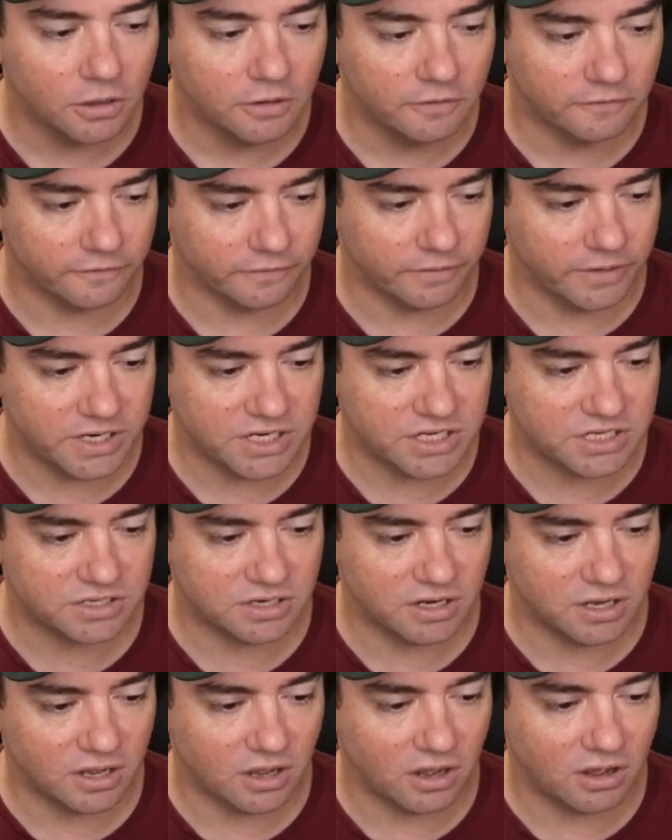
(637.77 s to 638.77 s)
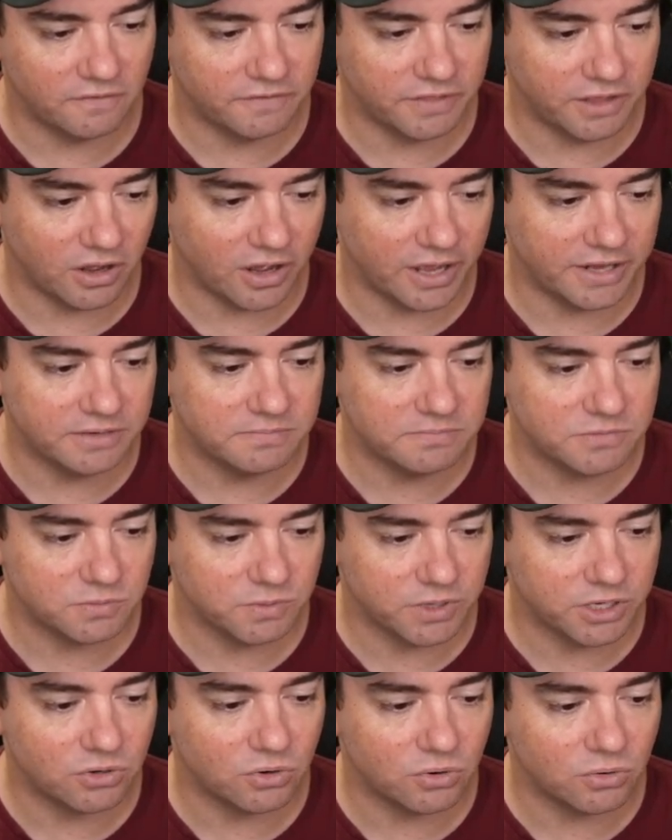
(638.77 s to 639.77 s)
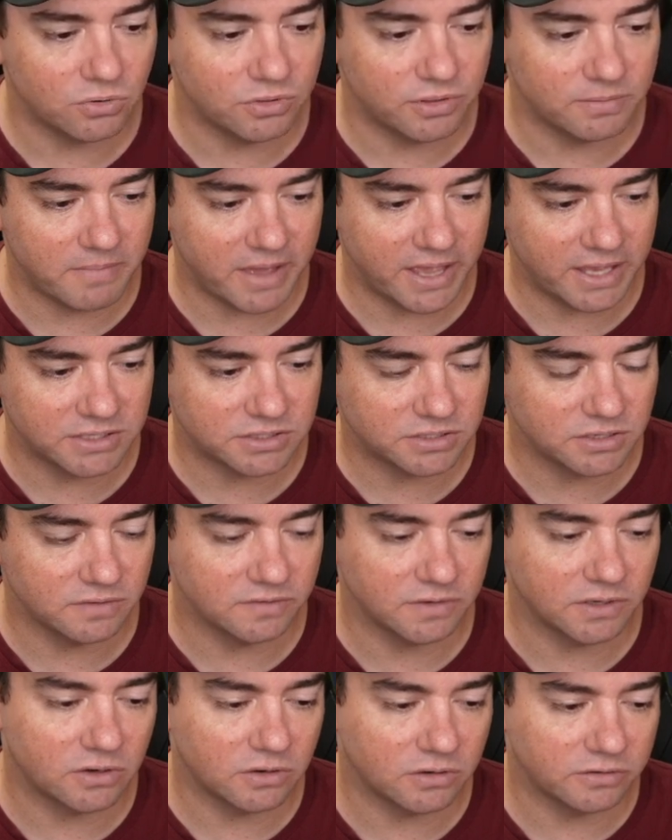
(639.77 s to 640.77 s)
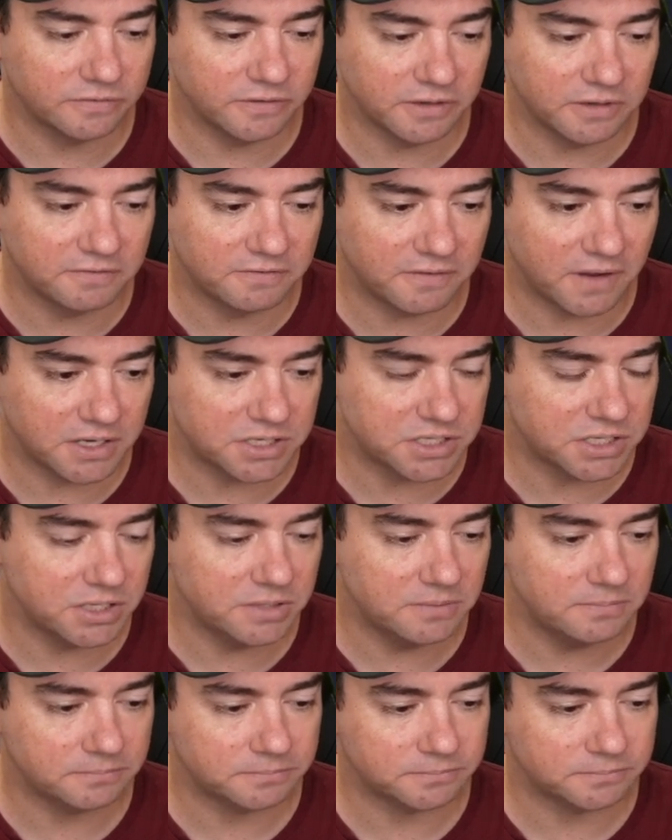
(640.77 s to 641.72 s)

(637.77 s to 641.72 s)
For each of the items, we call the make server config function.